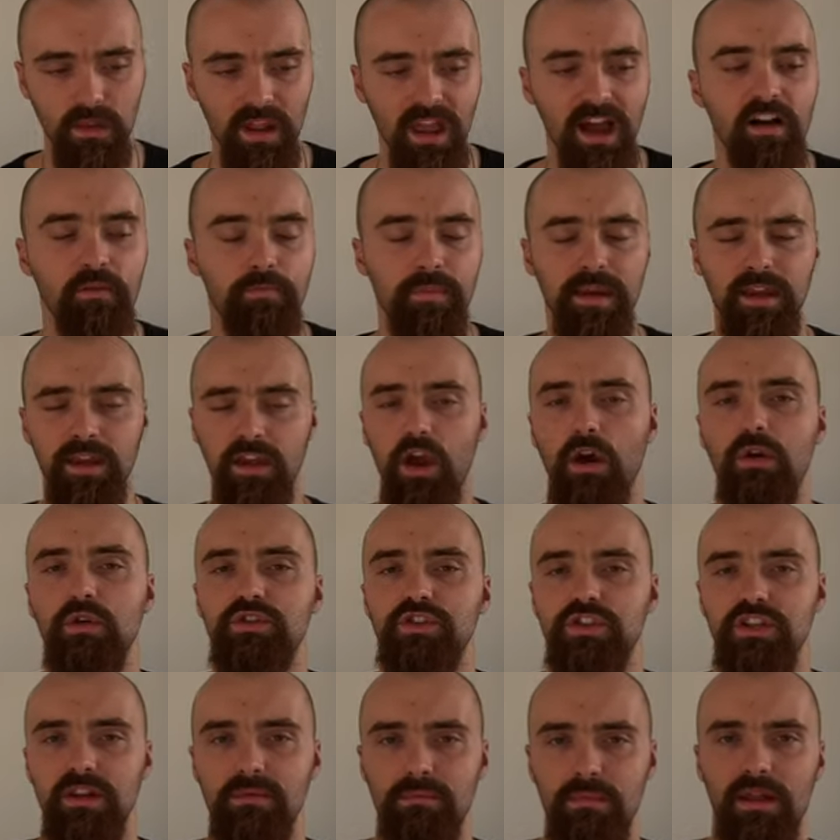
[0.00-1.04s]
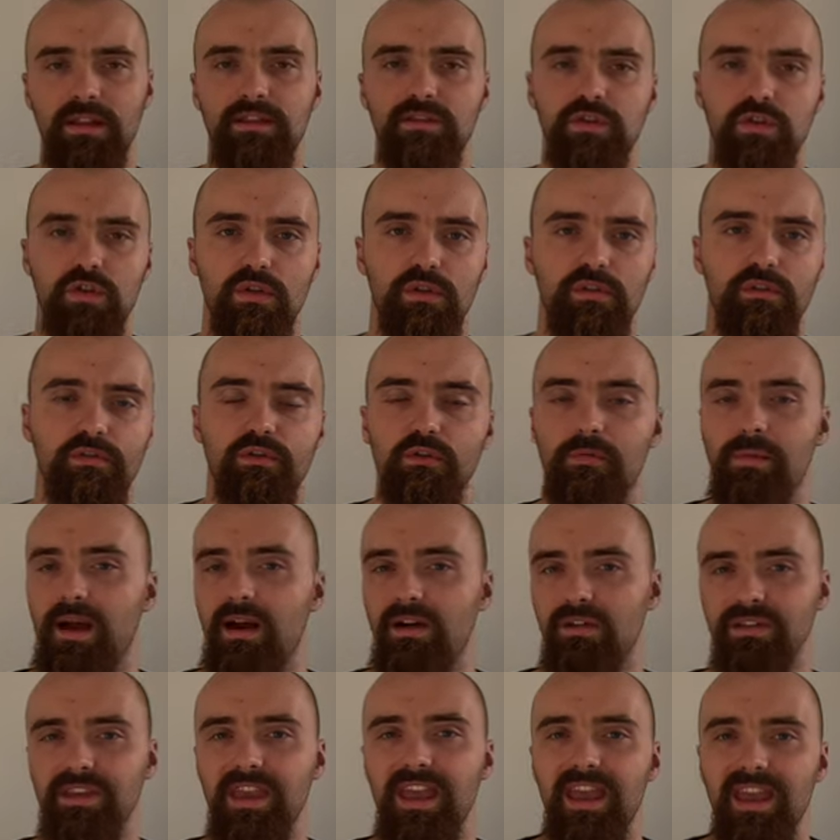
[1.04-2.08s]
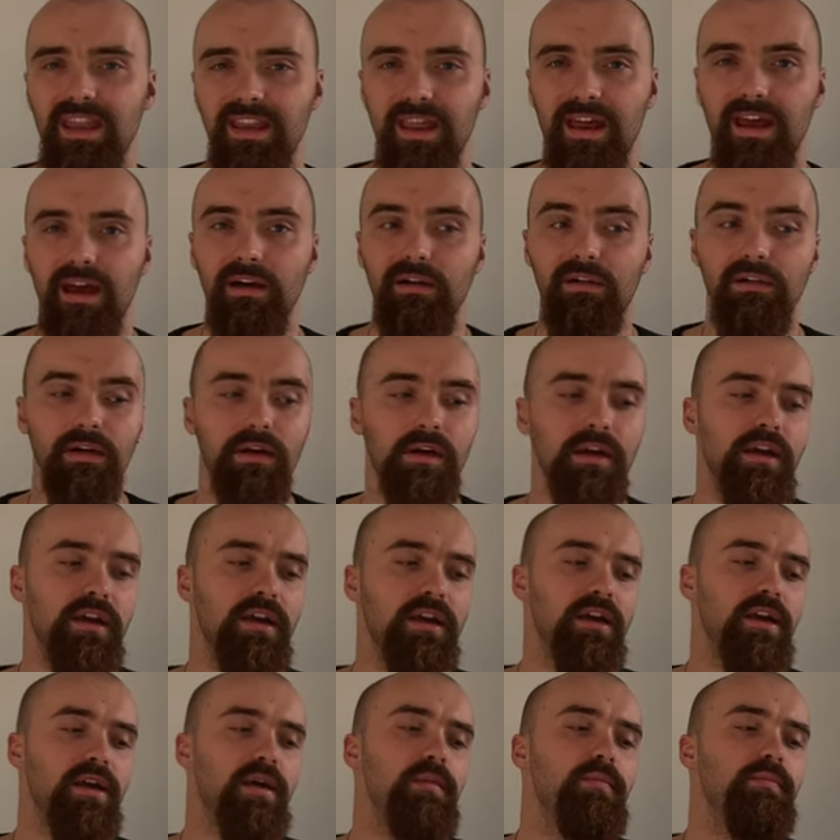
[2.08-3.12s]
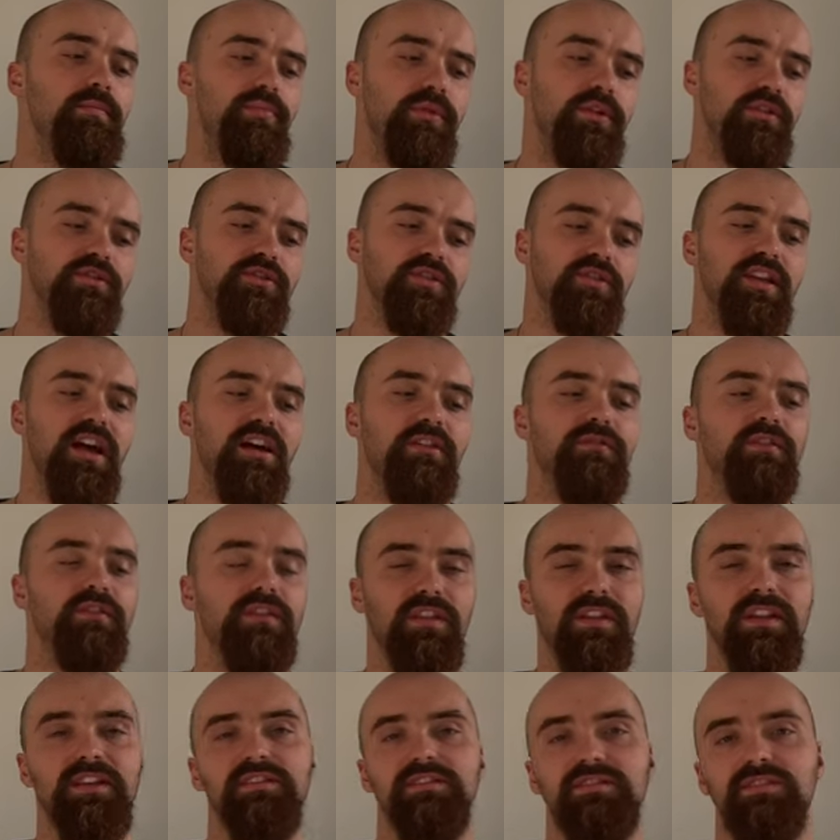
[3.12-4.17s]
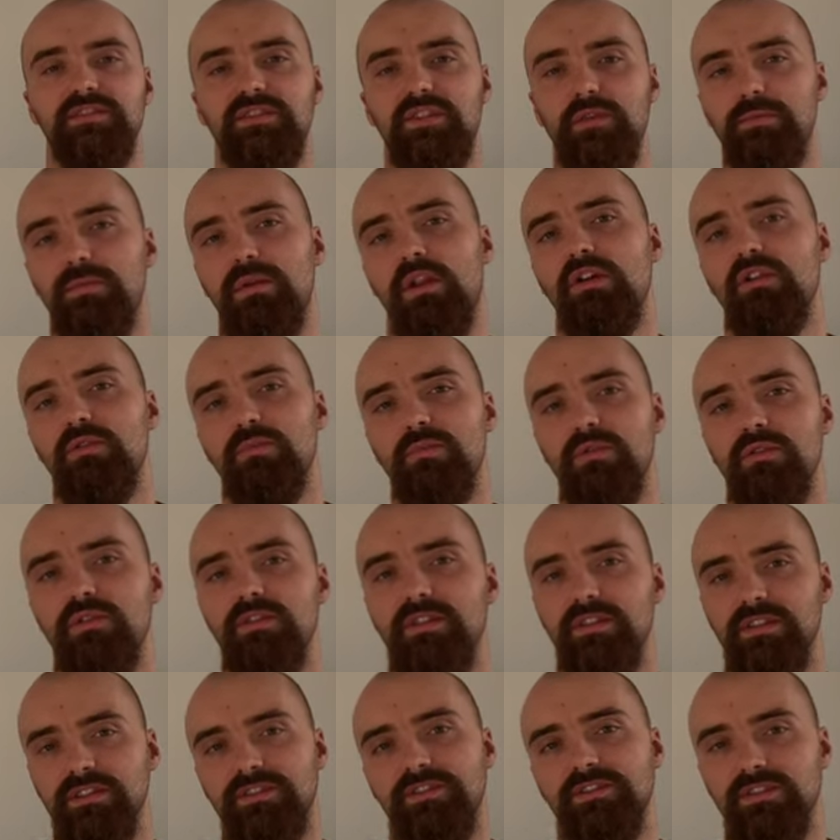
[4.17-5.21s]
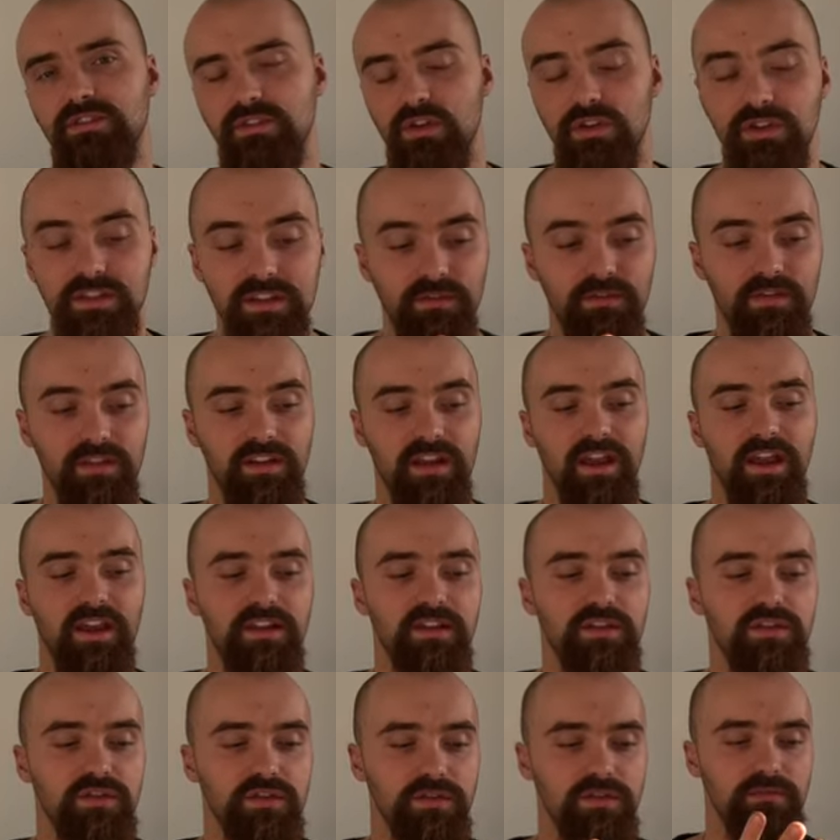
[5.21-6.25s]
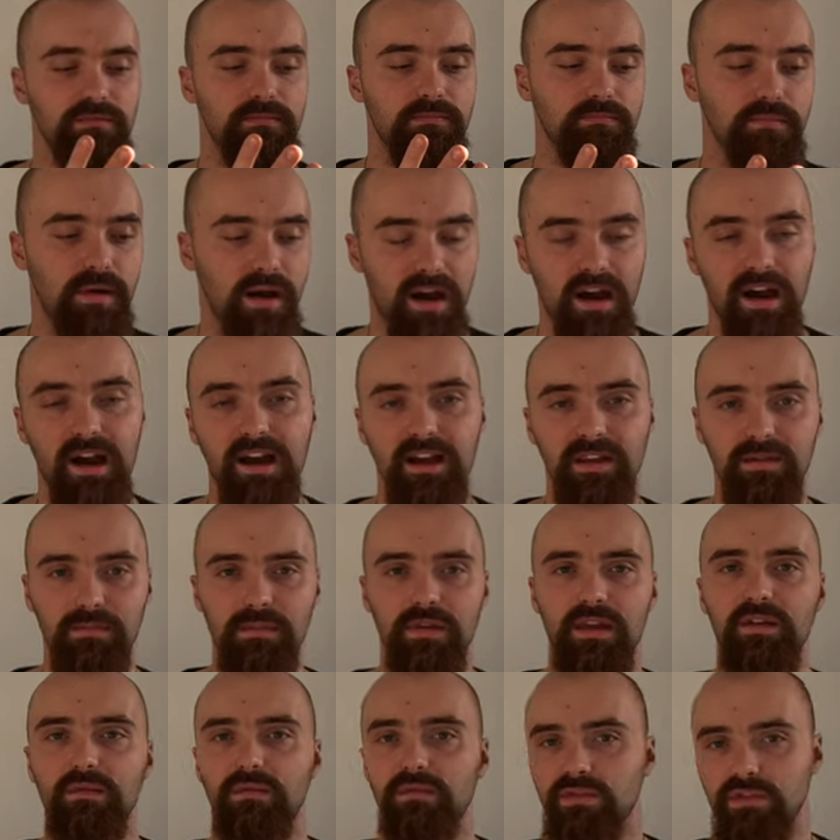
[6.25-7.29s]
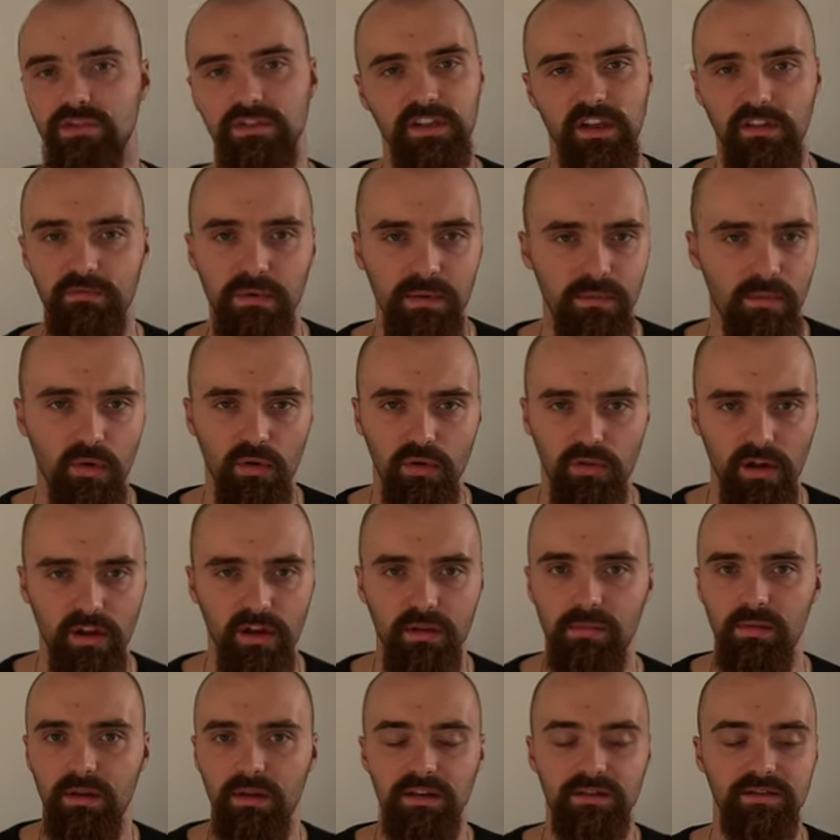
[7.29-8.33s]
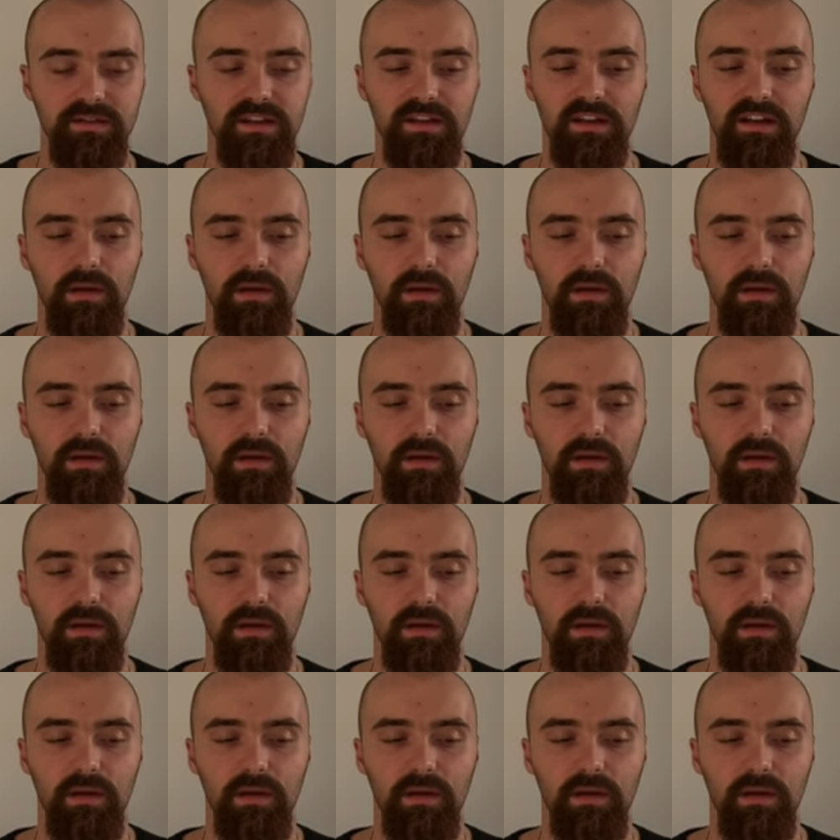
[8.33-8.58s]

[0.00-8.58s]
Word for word: I've been coaching and mentoring for about a year now, but just having this diploma and this certification behind me will just give me more credibility.